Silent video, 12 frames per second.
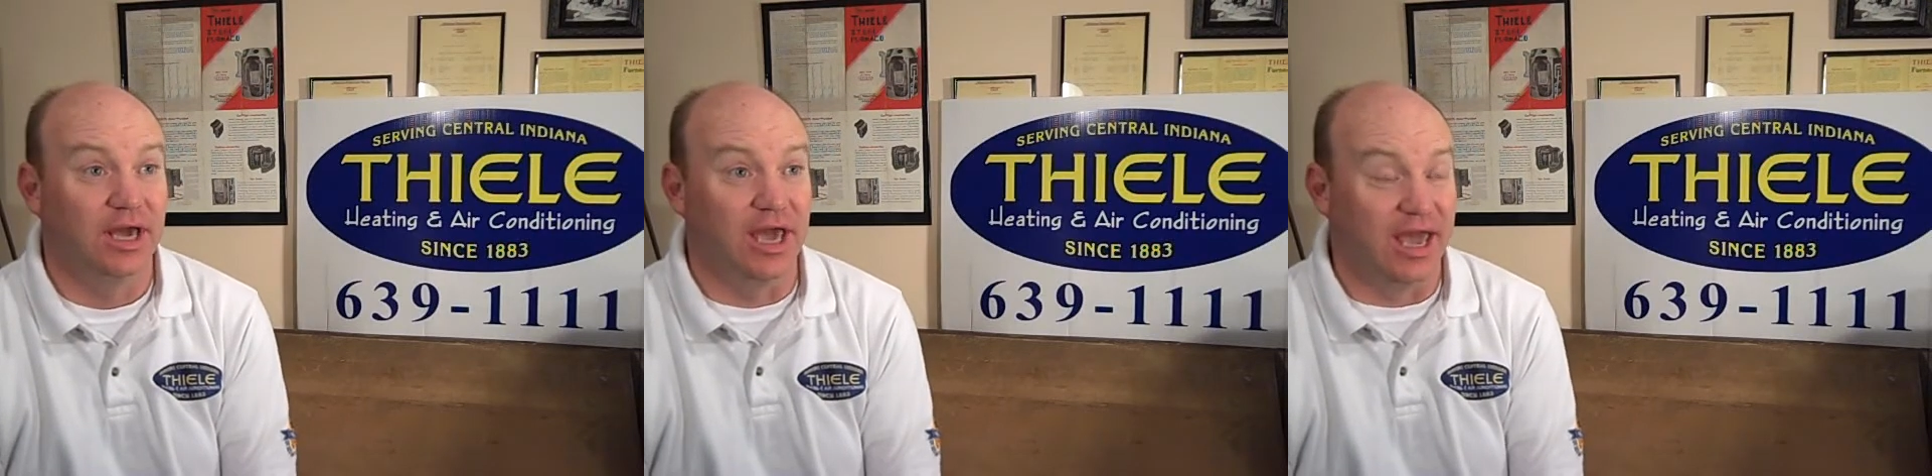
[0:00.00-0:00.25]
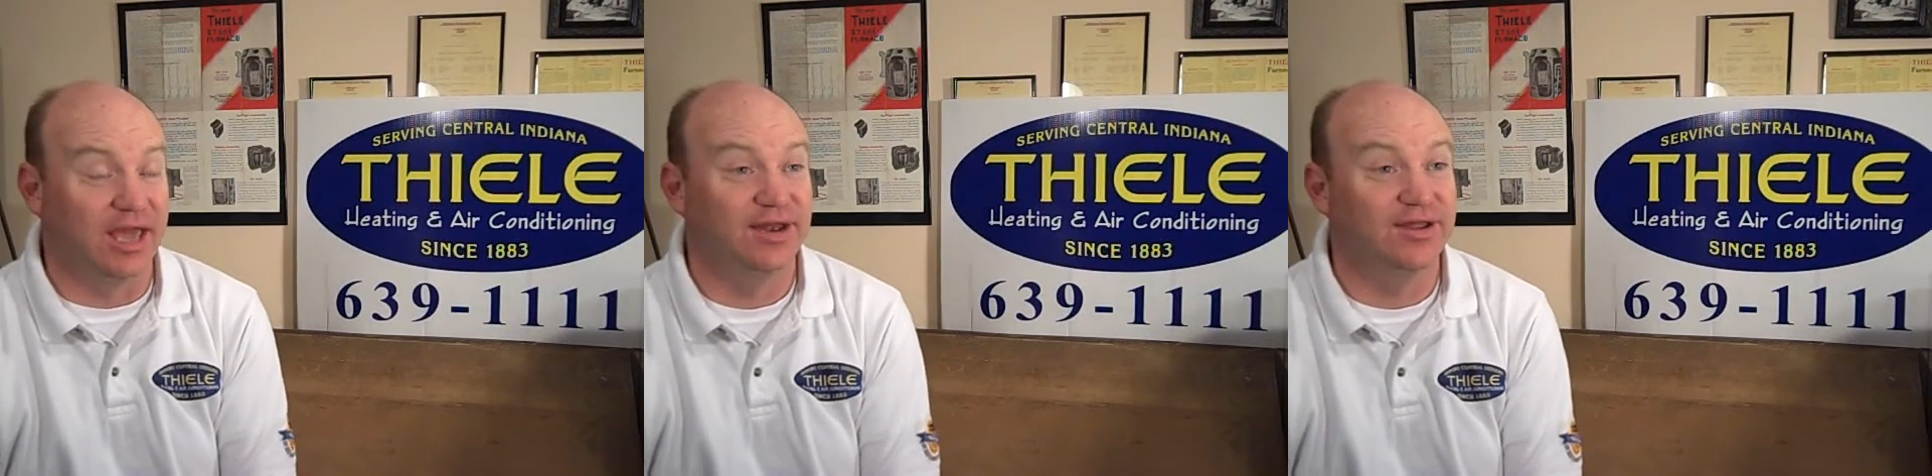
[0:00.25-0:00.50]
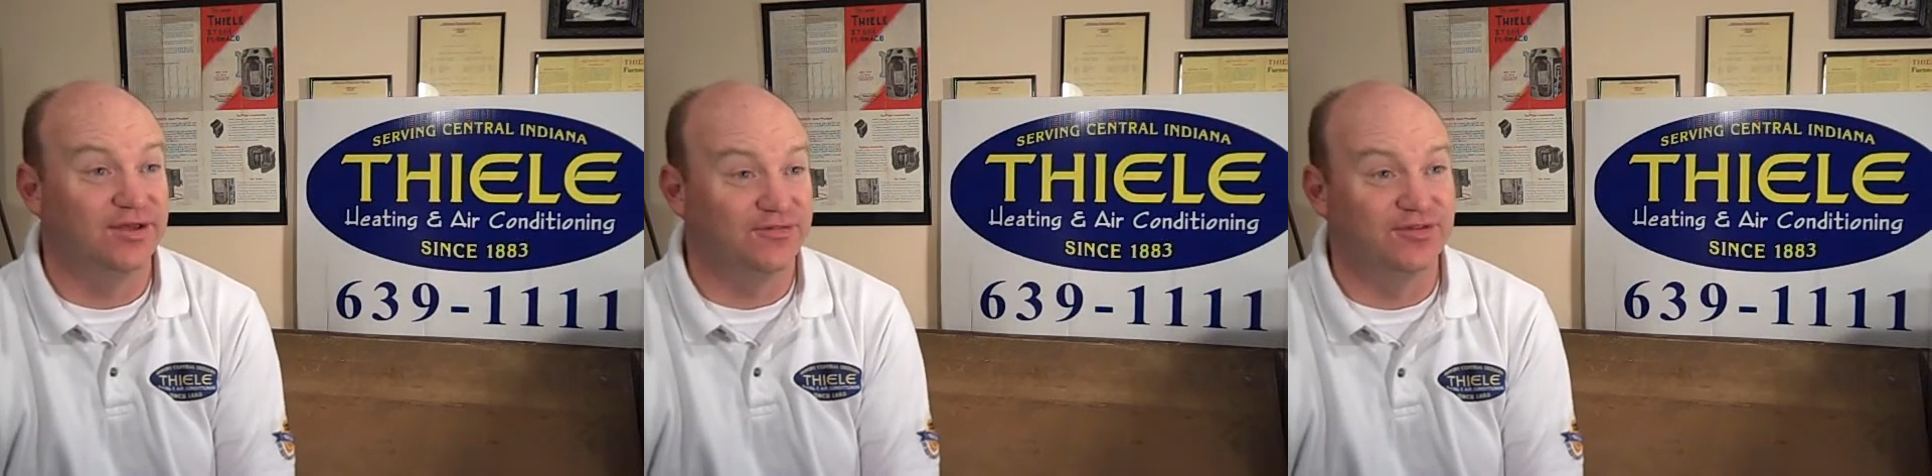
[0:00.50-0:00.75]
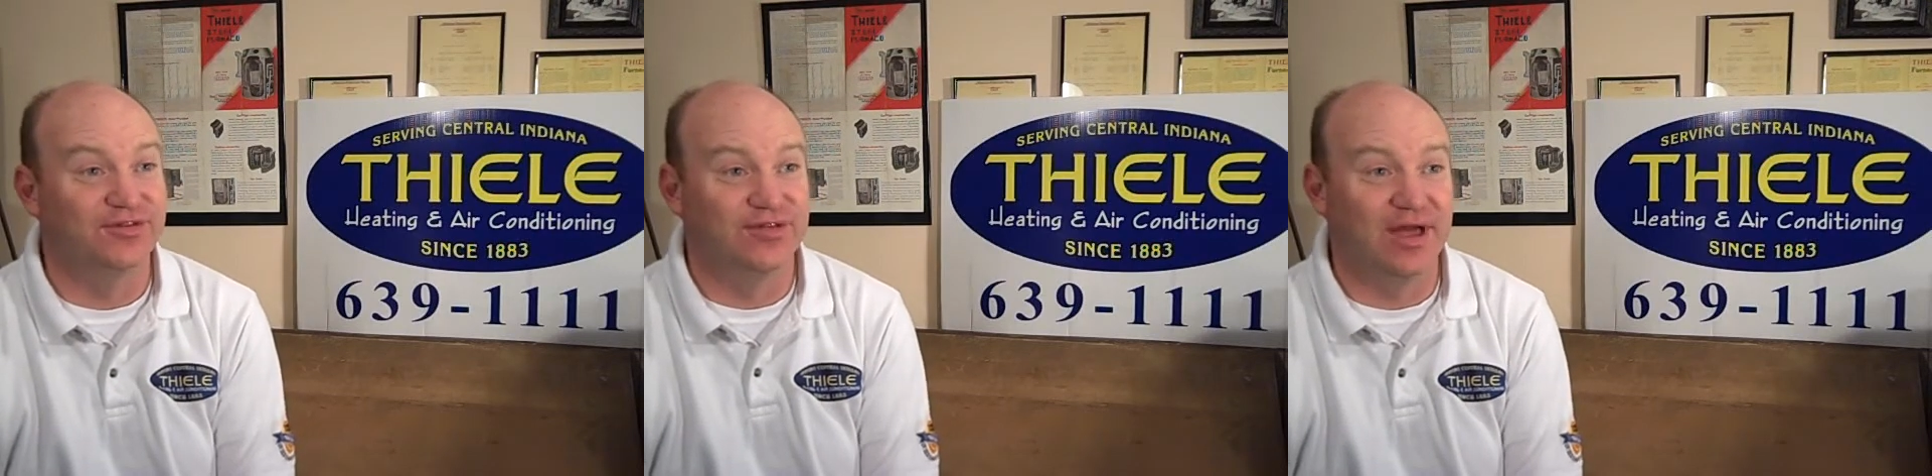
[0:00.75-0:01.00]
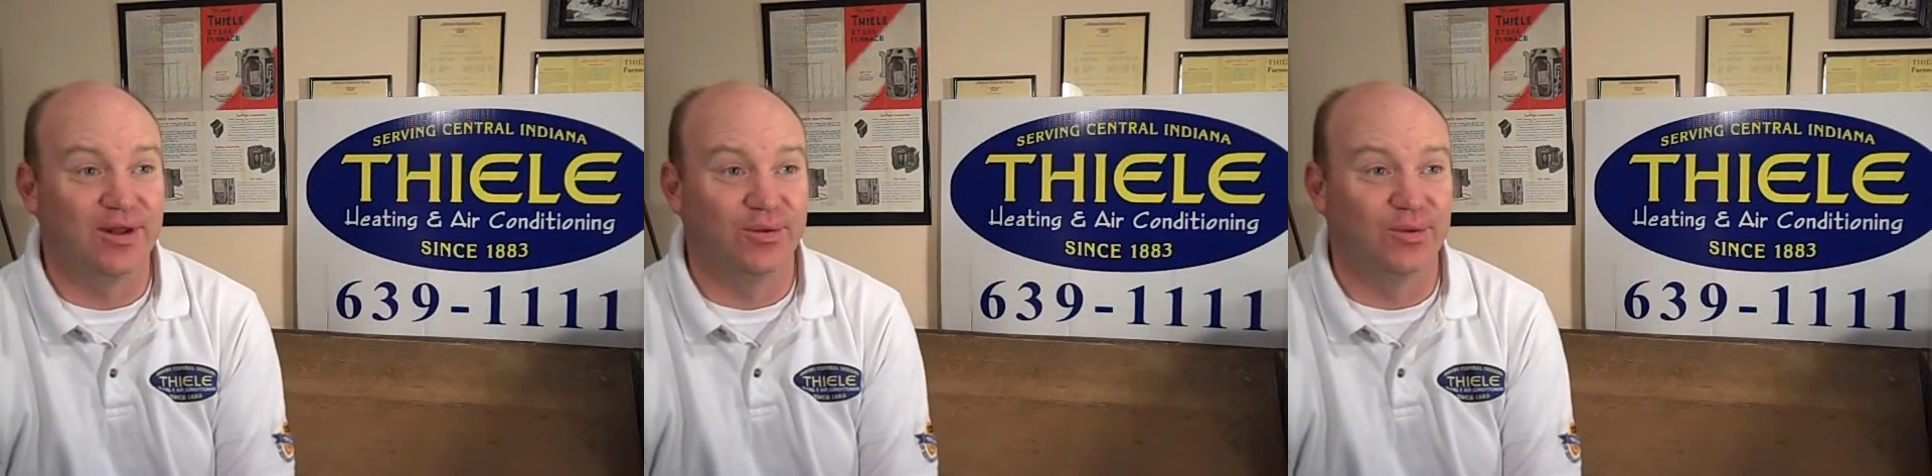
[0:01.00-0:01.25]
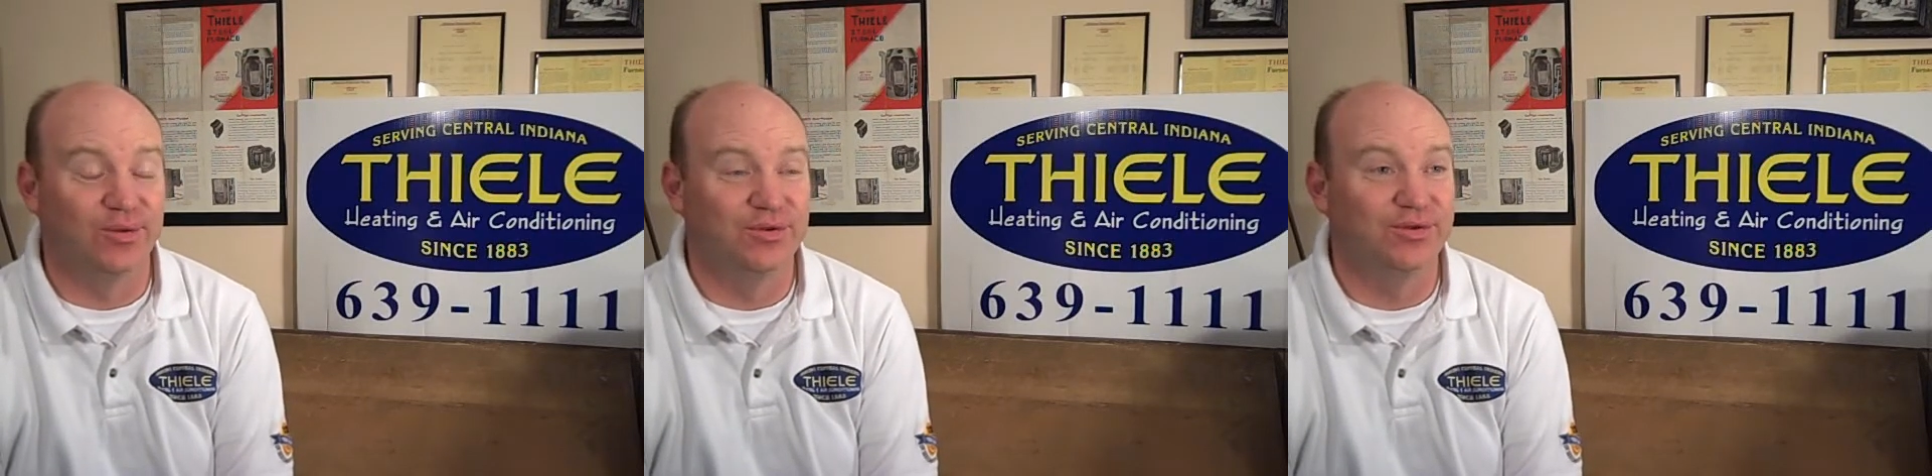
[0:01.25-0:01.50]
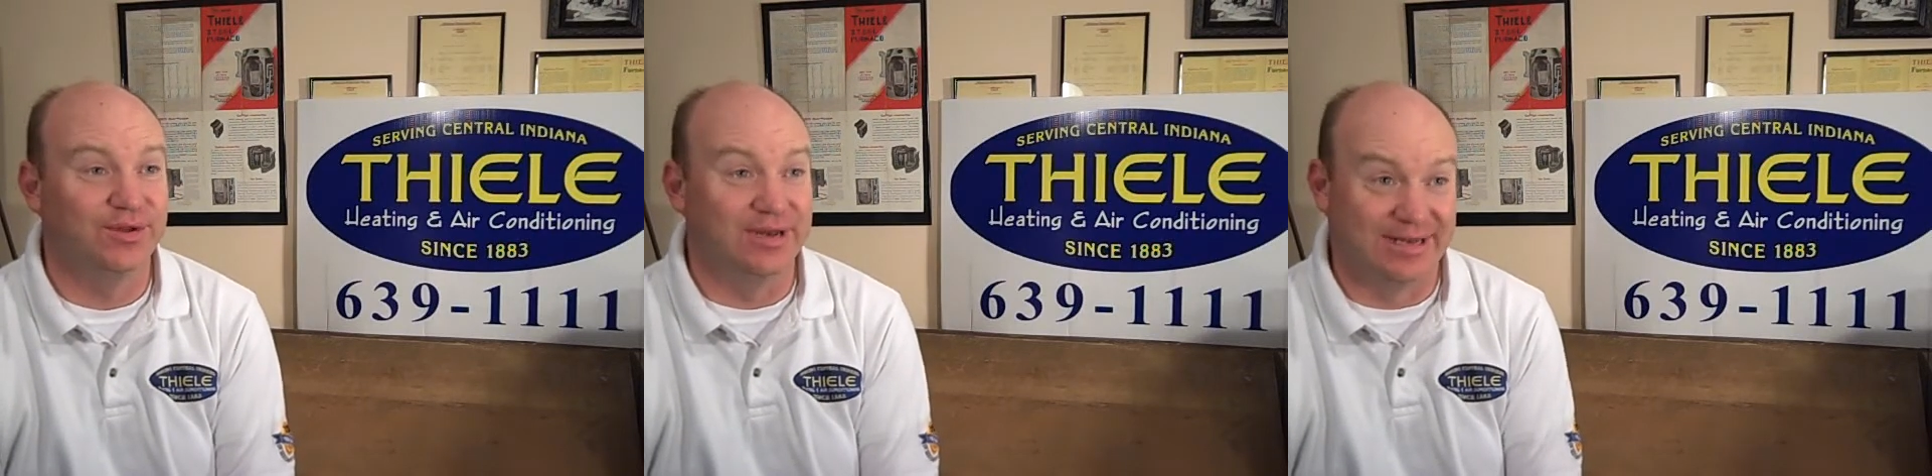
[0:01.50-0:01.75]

And if it's that old,